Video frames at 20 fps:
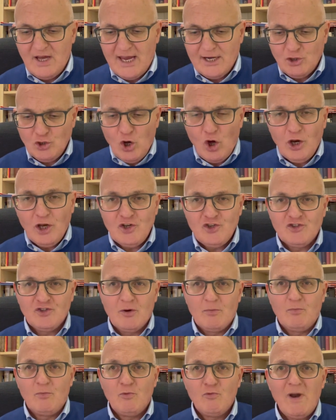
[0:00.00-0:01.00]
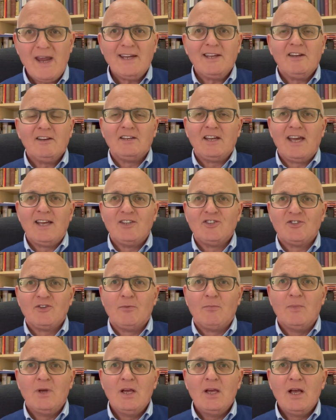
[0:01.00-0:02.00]
Acknowledge them, recognize
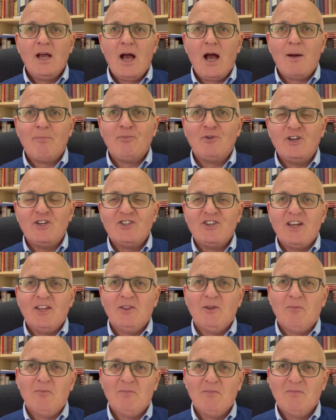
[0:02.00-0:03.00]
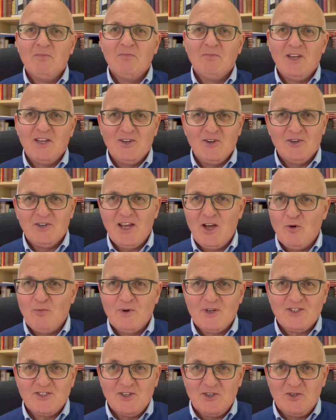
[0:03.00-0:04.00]
them, appreciate them. May God help
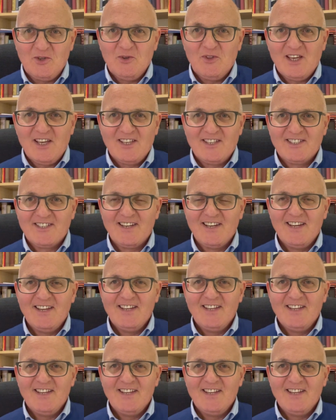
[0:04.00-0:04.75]
us to do this.